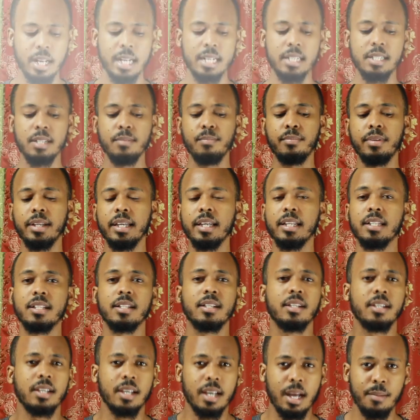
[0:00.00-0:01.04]
So that's simply it.
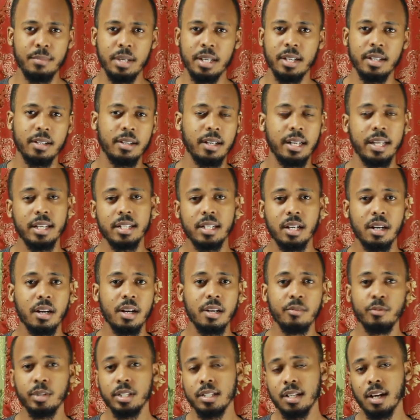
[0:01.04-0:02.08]
I mean, later
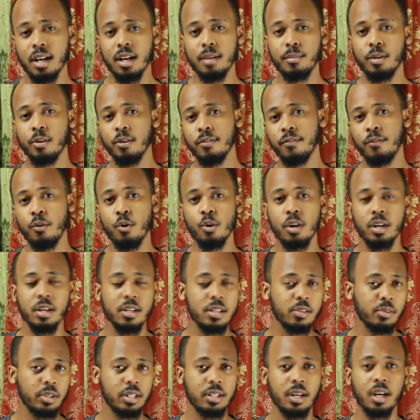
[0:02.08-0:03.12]
on we'll talk about
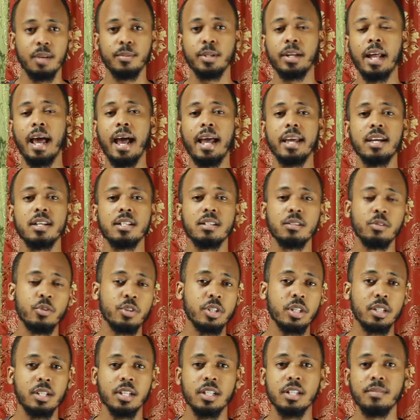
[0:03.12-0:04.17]
focus, we talk about ISO,
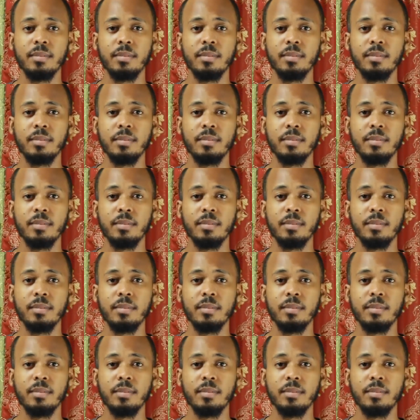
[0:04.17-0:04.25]
shutter